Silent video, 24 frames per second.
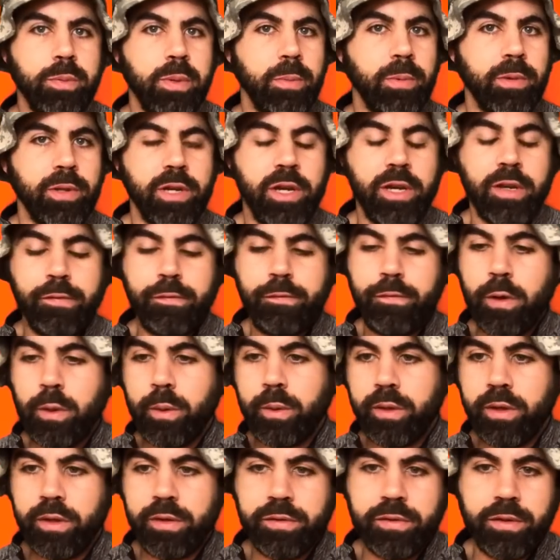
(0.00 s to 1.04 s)
people that need to
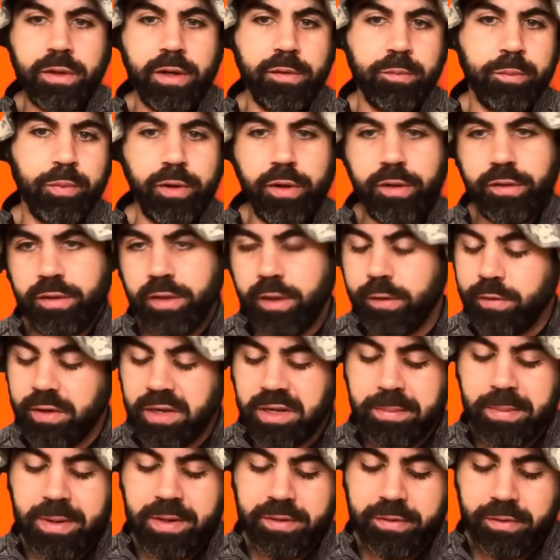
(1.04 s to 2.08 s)
focus and have
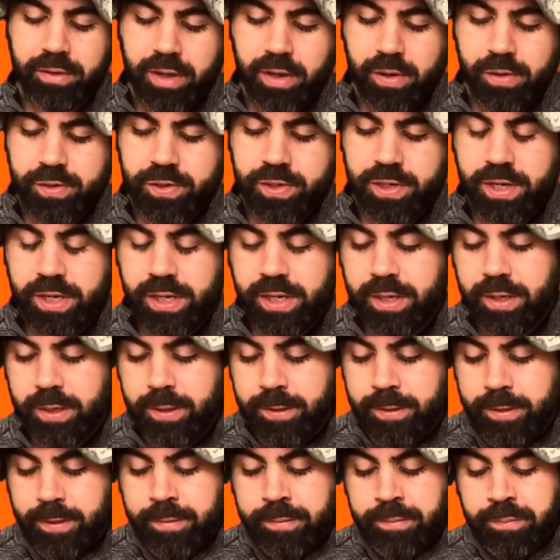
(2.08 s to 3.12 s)
productivity and mental energy
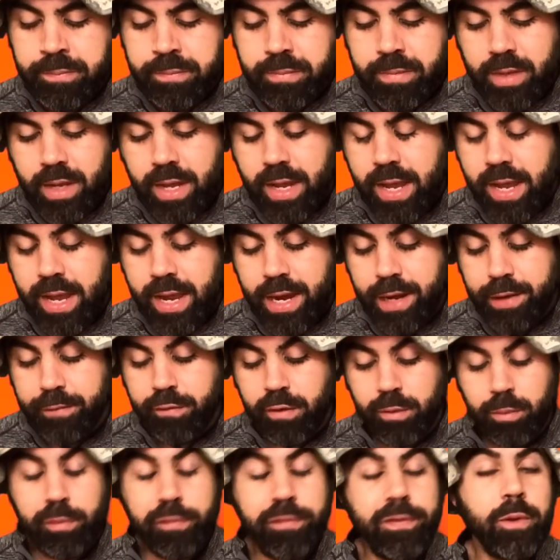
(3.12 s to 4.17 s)
and
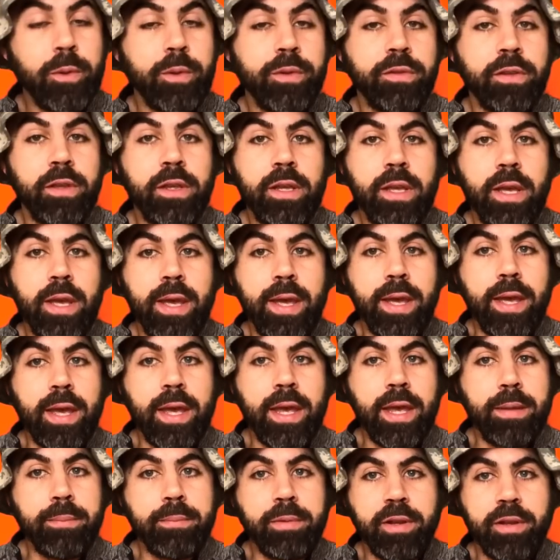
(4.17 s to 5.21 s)
verbal fluency.
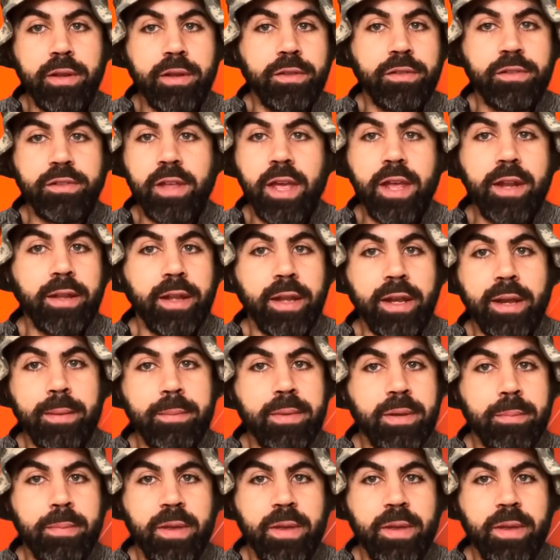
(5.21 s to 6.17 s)
And but instead, like I mean,